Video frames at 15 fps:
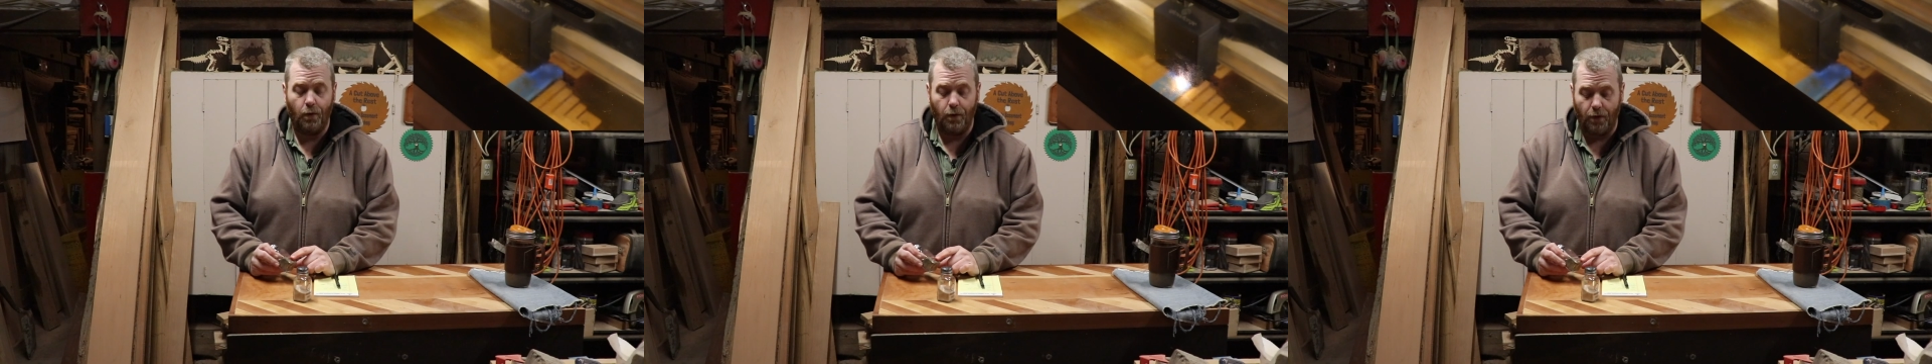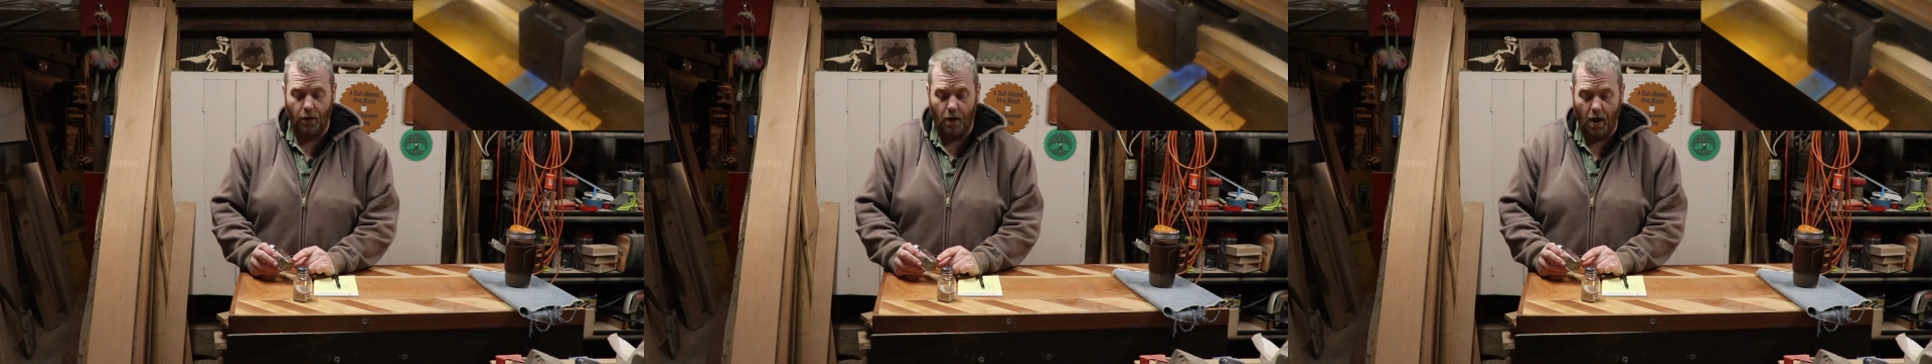
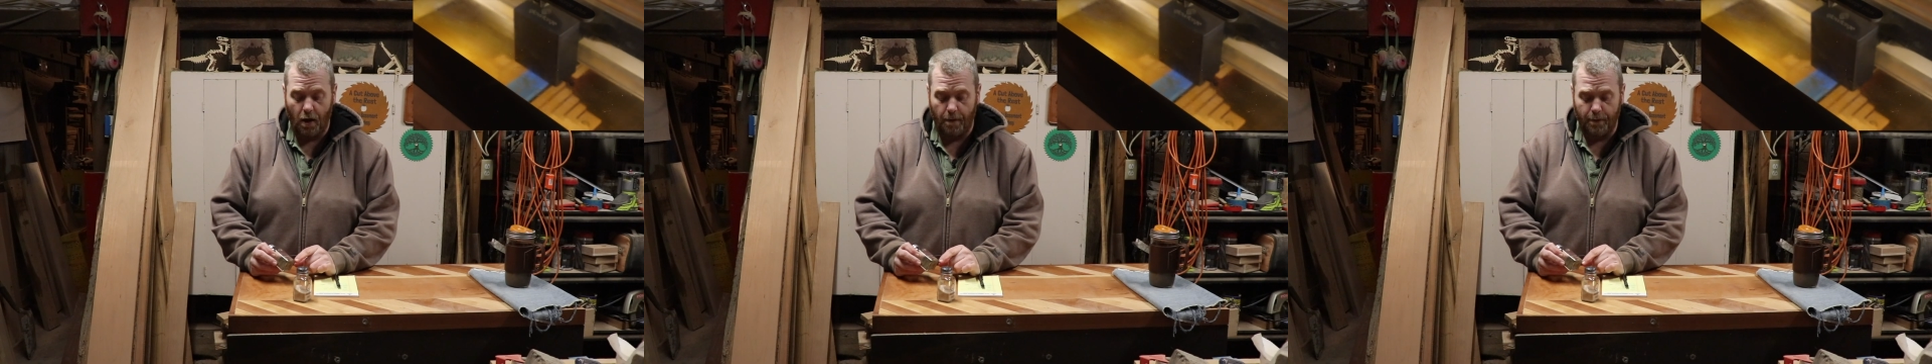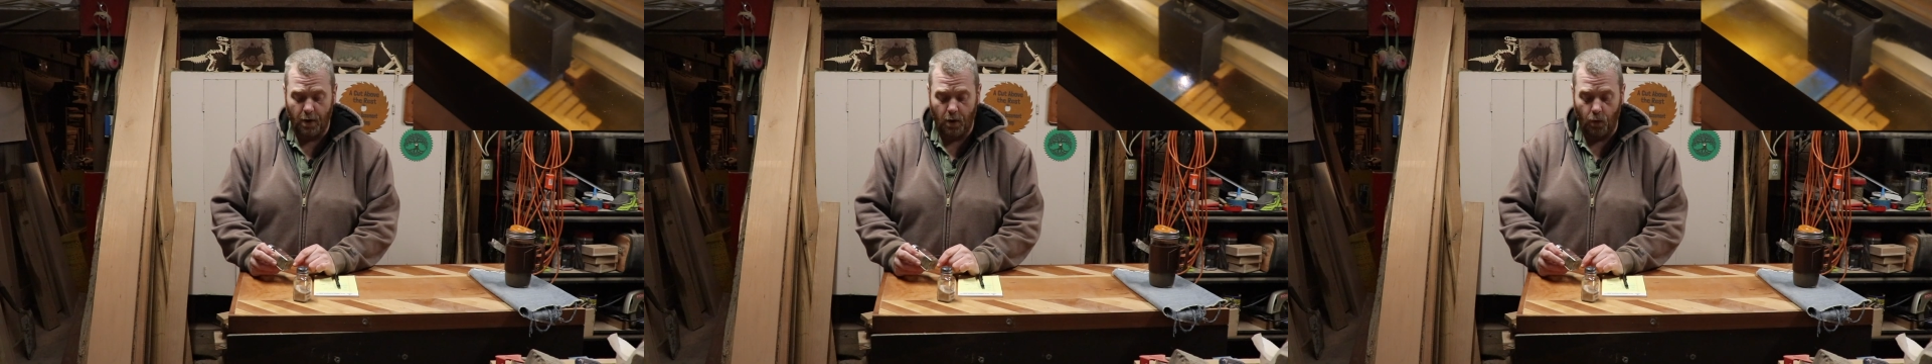with
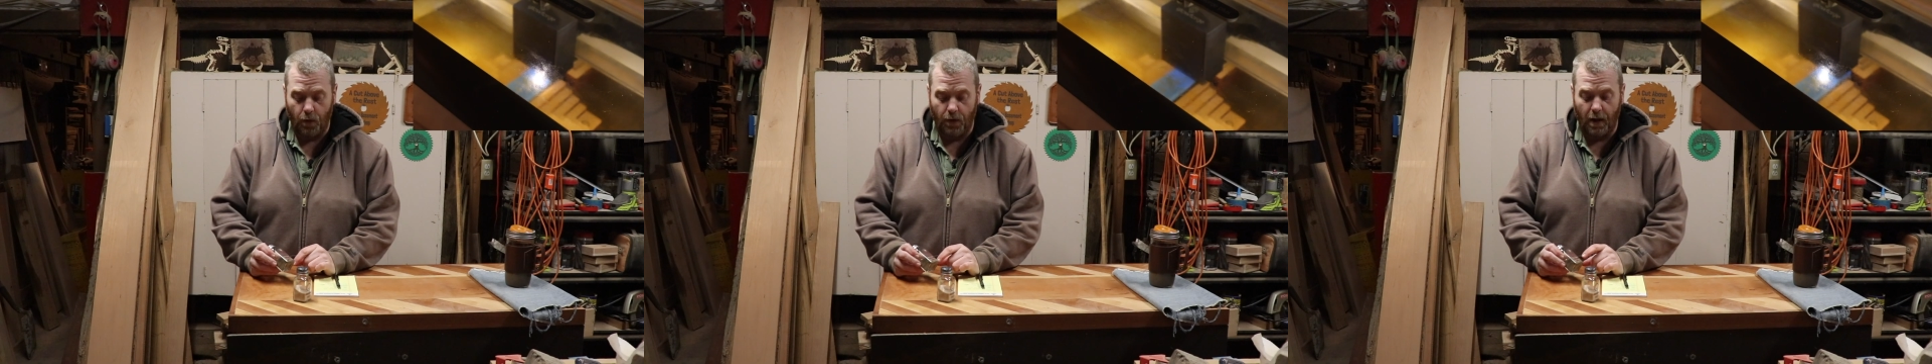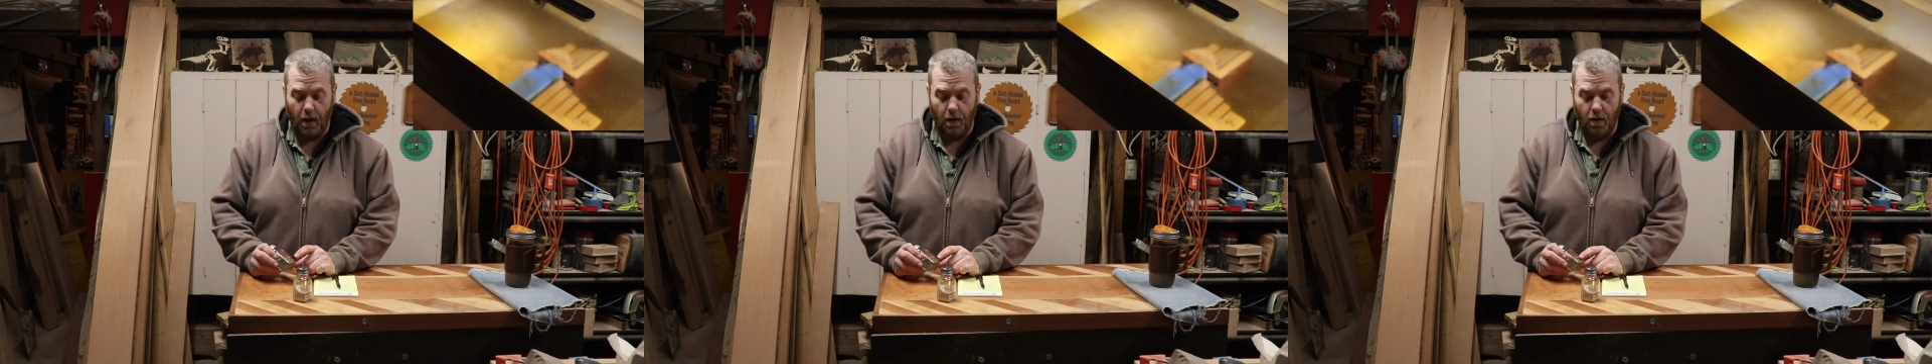
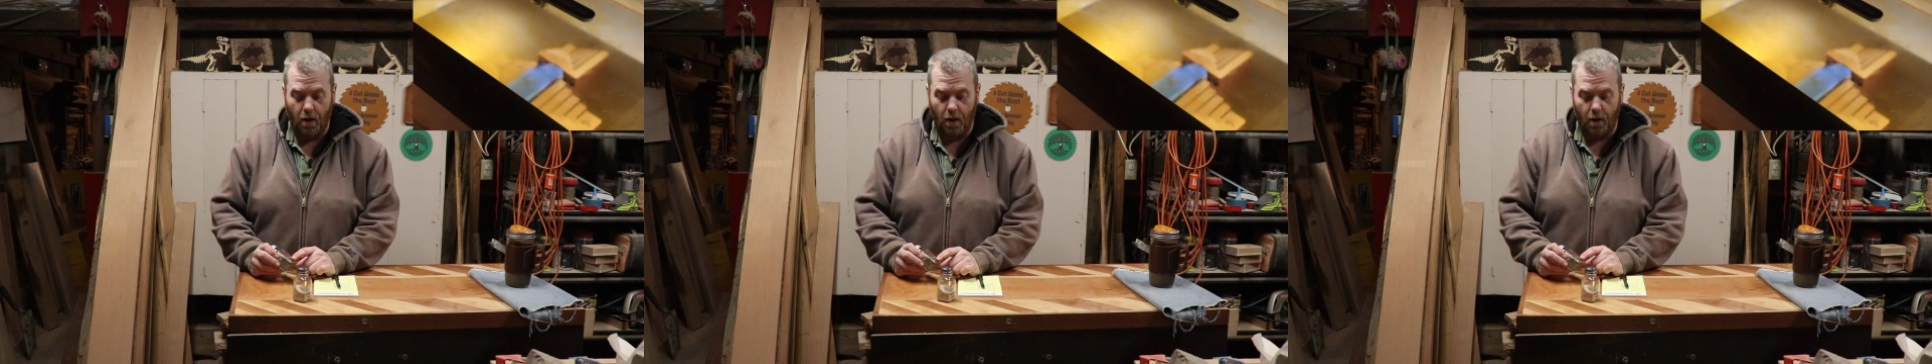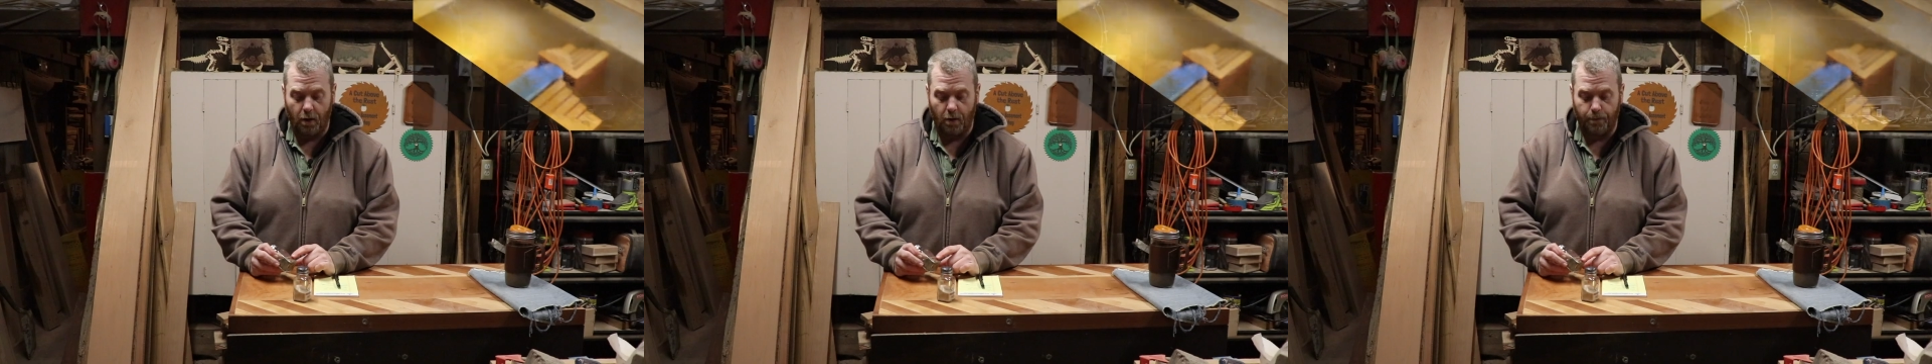
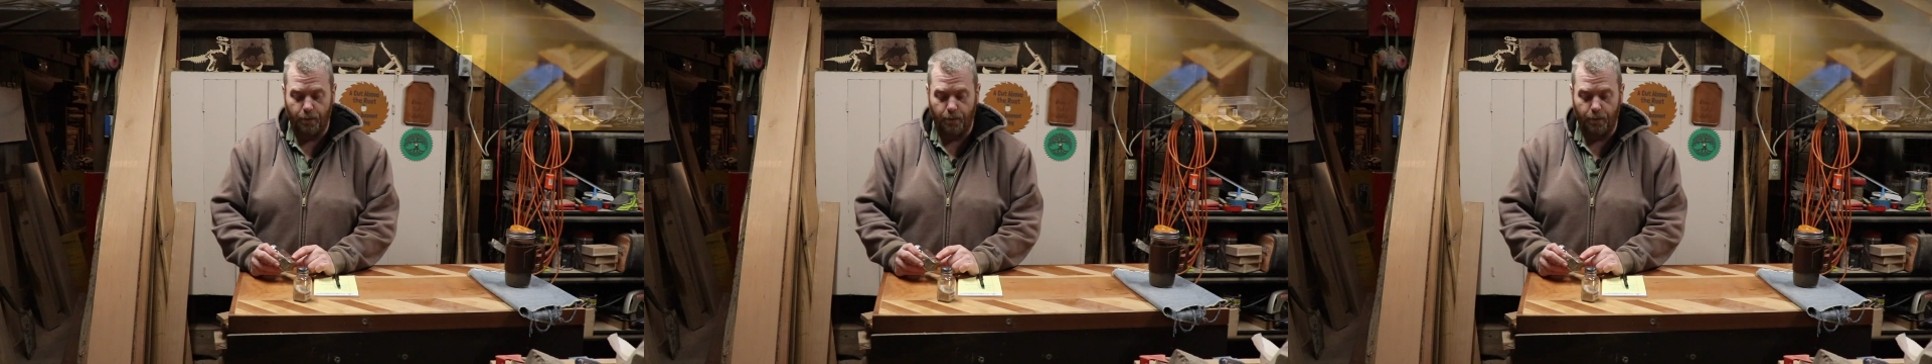alcohol